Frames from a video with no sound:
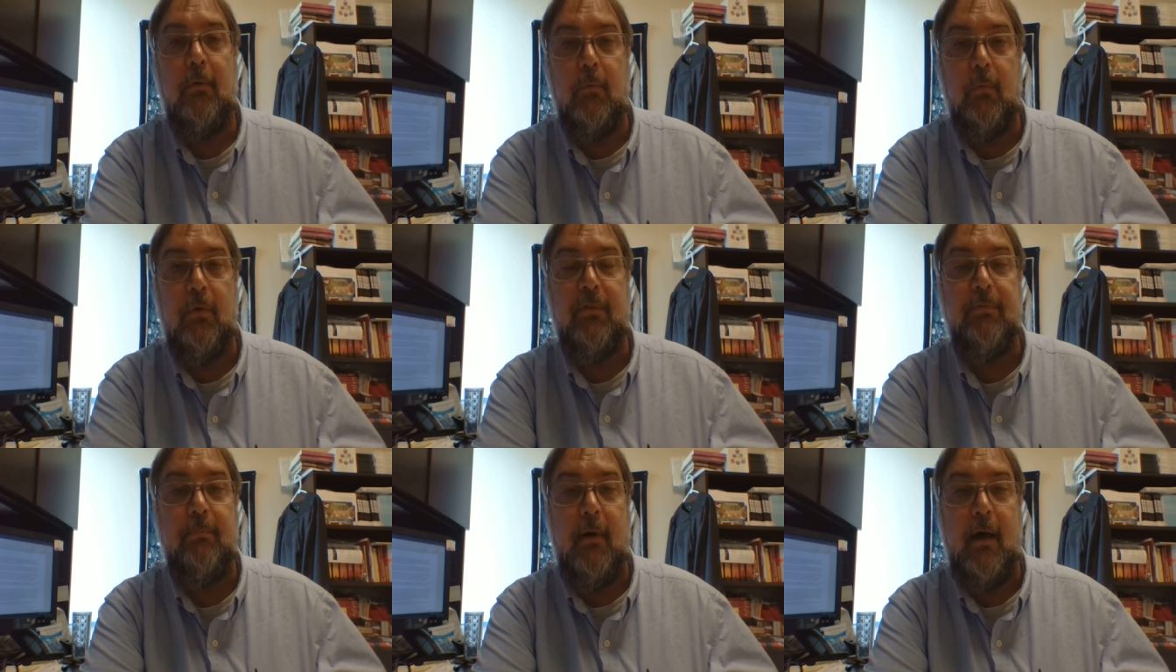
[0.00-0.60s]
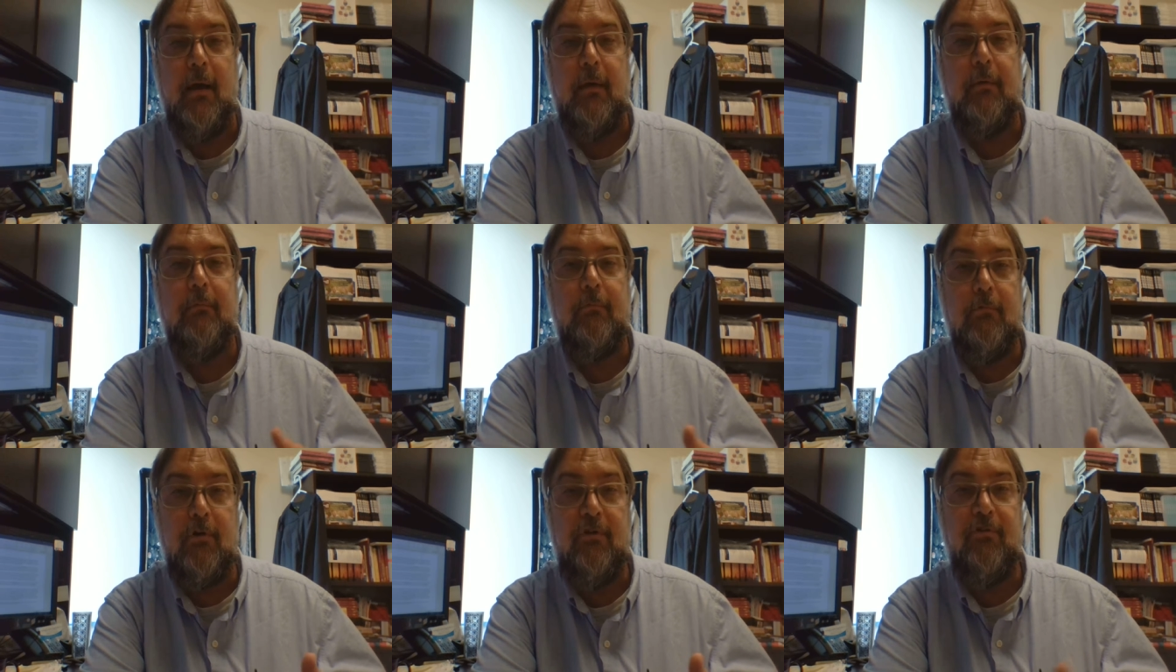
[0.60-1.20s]
with my
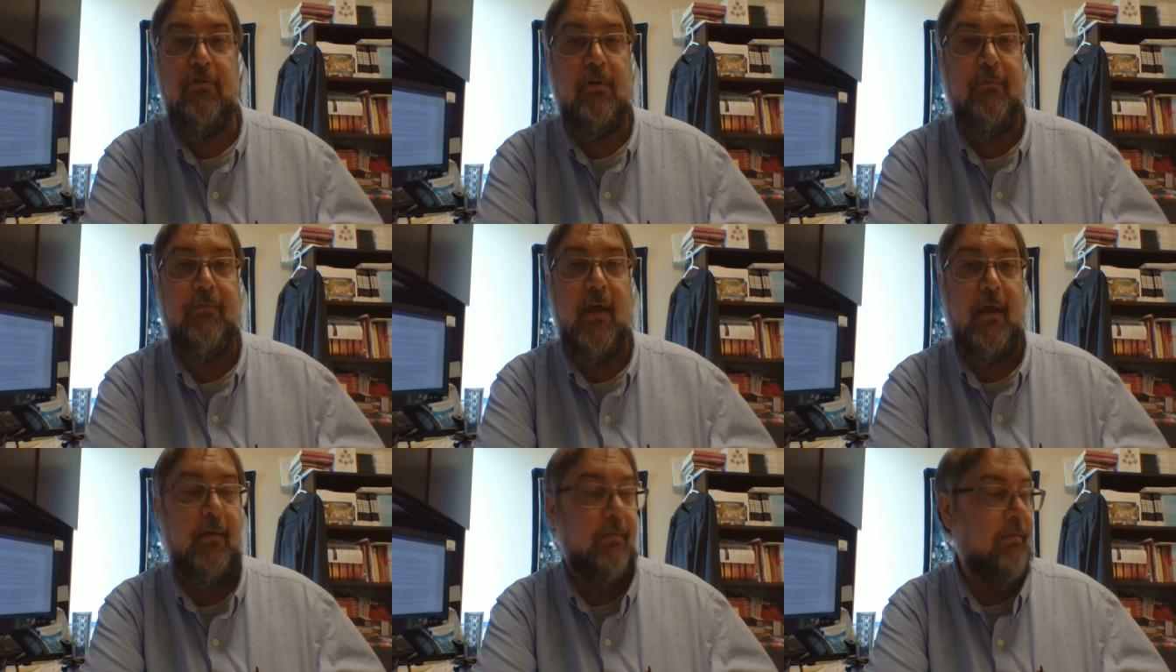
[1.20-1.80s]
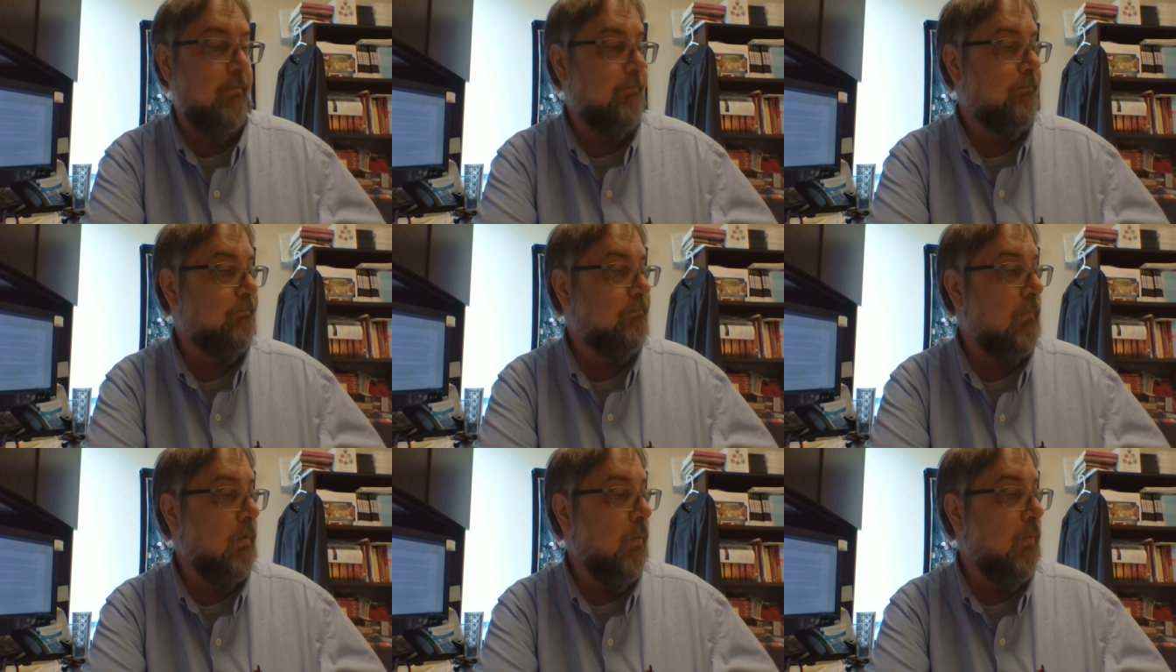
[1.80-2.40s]
Christian faith,
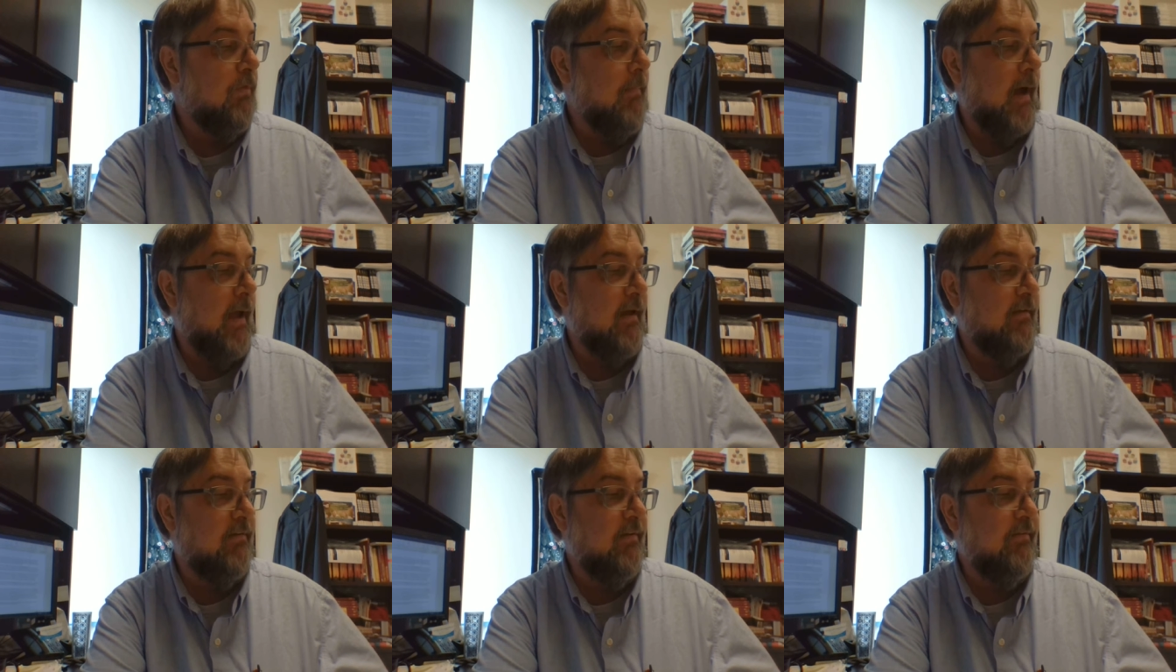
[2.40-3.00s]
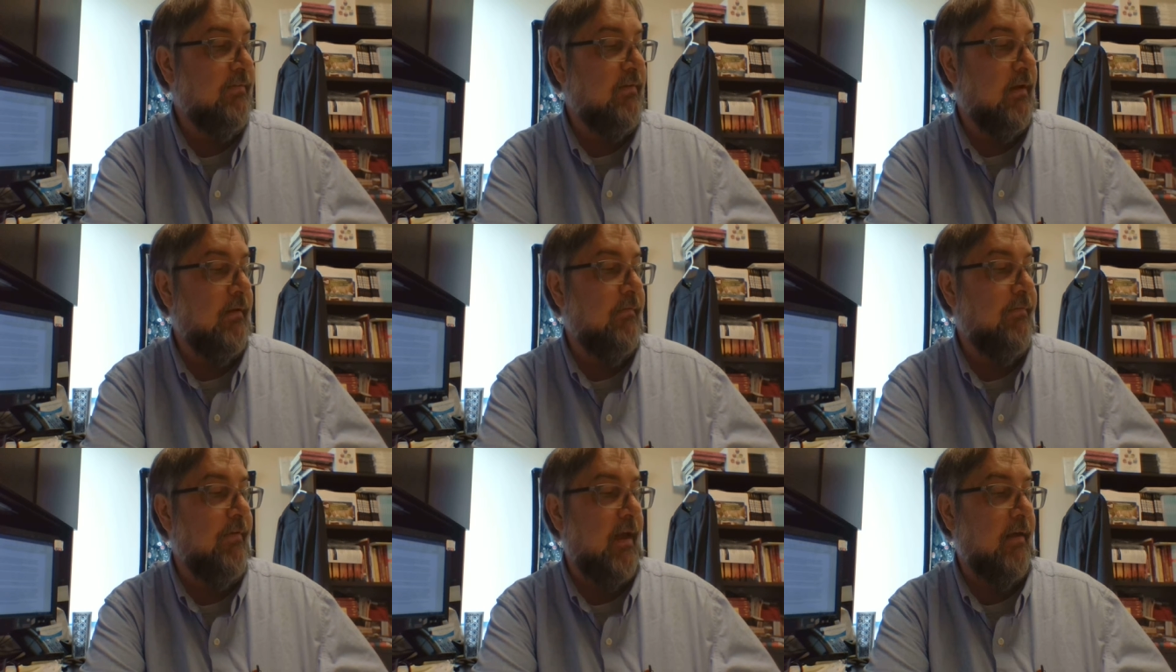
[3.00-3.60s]
with my
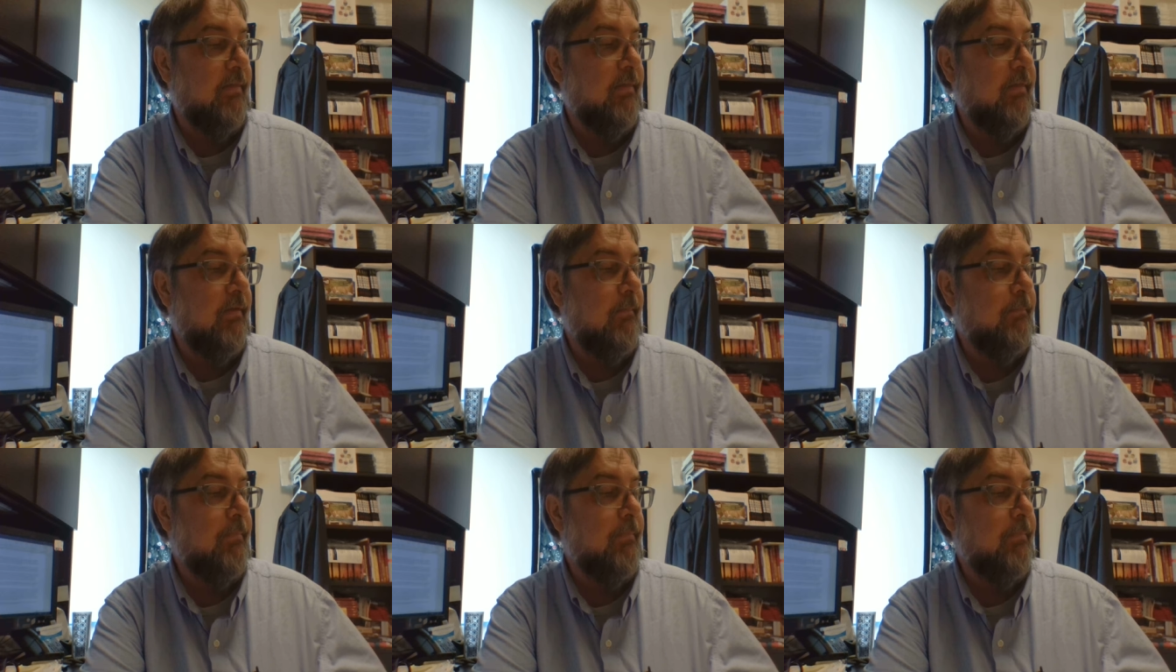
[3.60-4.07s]
existing faith.